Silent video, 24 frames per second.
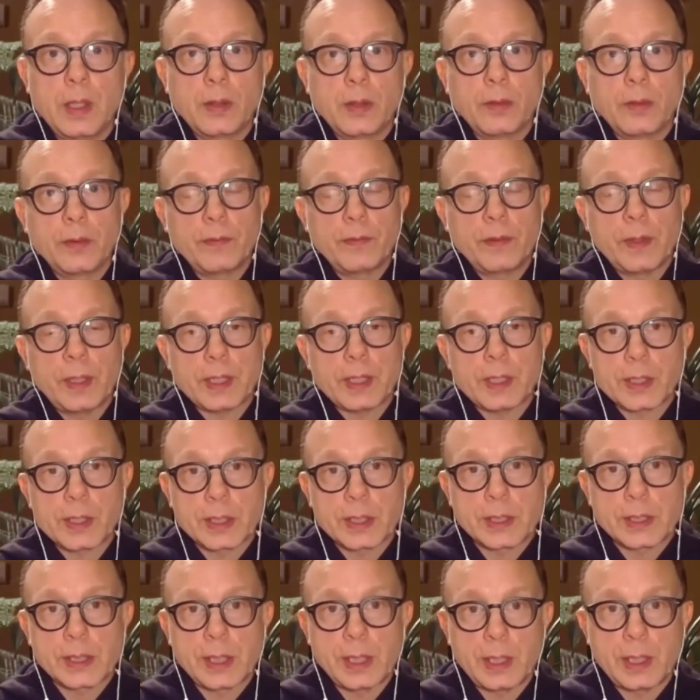
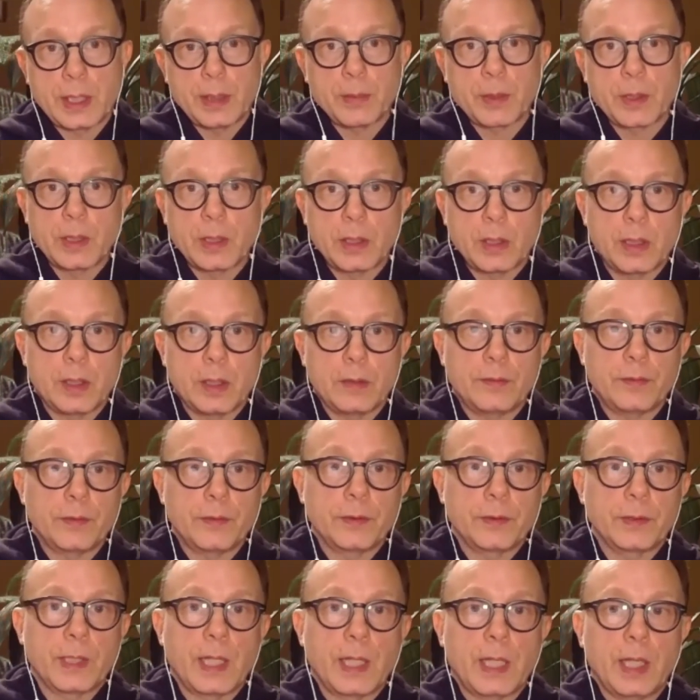reflections that I'm going to
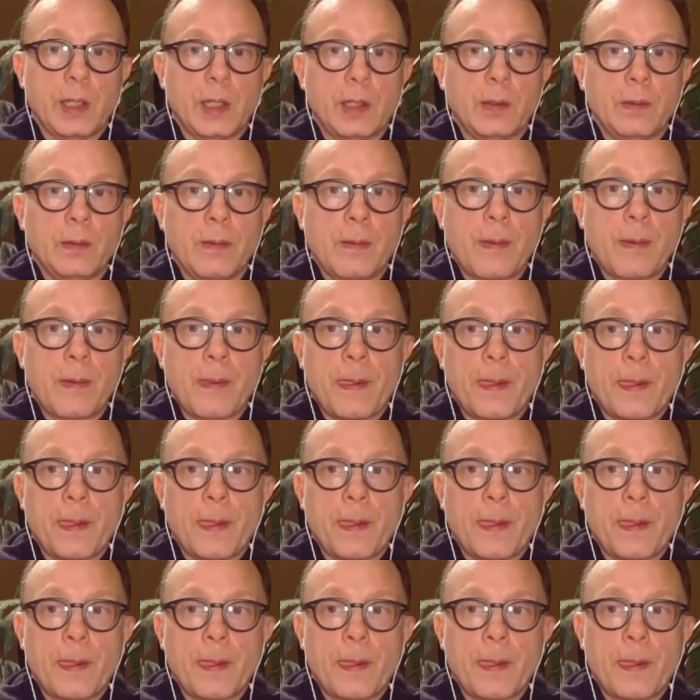offer now,